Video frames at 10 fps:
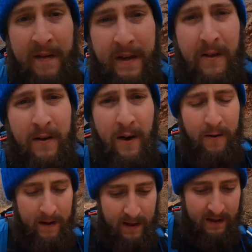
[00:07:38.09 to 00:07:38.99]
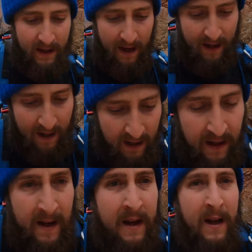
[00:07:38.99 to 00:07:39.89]
The other note is that
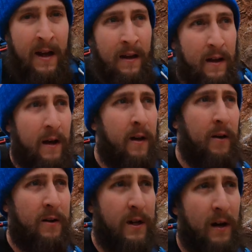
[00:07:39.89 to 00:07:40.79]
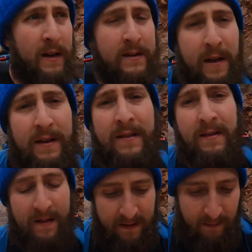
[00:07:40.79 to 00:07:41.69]
there are donkeys on
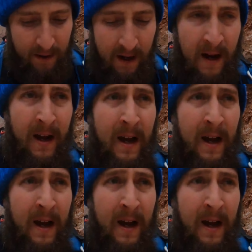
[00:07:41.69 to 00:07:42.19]
this in the summer,